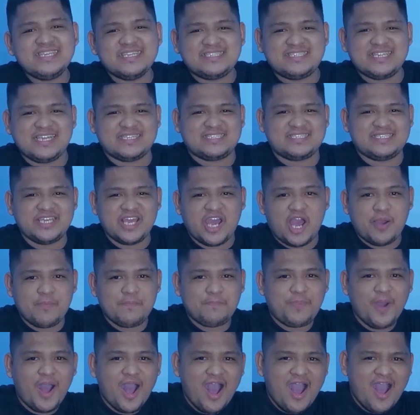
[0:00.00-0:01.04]
This is your
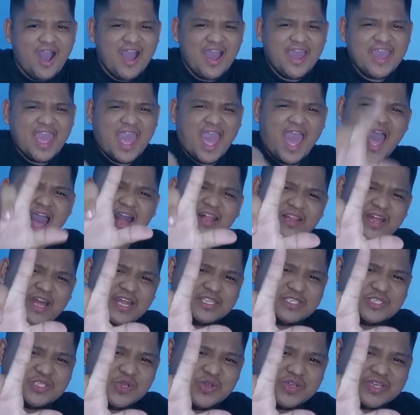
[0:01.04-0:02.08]
boy,
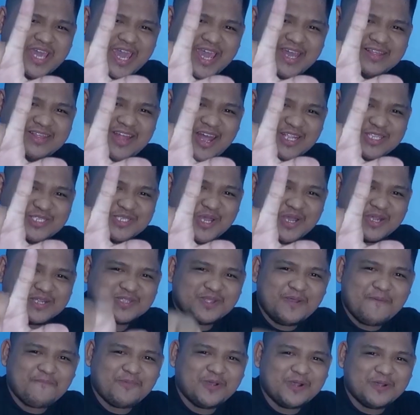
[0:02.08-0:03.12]
LN2K Rantop
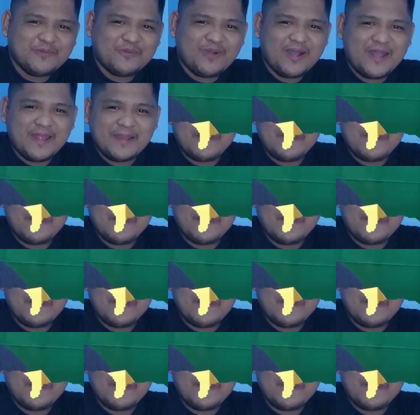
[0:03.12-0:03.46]
number 1.